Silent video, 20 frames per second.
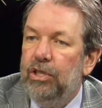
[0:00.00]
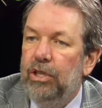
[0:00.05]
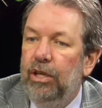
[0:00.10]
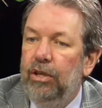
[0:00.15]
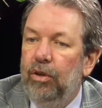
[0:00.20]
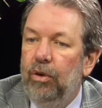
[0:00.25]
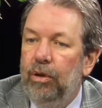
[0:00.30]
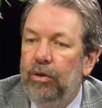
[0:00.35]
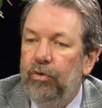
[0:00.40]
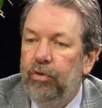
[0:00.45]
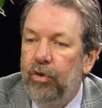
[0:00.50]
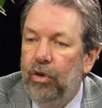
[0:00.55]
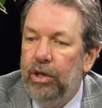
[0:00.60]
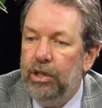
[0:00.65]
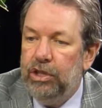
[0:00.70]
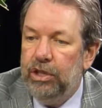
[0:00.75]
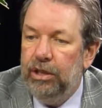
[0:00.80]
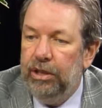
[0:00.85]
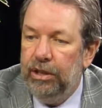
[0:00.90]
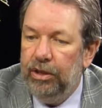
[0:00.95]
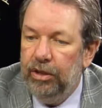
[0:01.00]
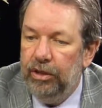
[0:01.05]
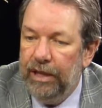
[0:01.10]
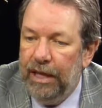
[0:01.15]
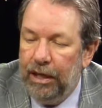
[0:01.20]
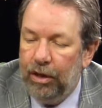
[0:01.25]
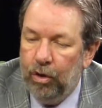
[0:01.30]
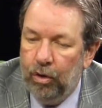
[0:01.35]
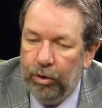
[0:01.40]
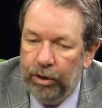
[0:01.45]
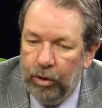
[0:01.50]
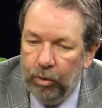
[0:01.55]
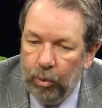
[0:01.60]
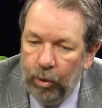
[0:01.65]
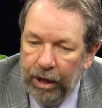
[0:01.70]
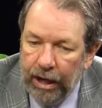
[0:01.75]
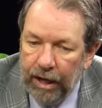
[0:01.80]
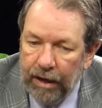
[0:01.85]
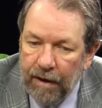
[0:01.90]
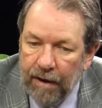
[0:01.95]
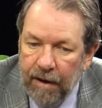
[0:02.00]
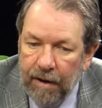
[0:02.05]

although unfortunately they're not going away.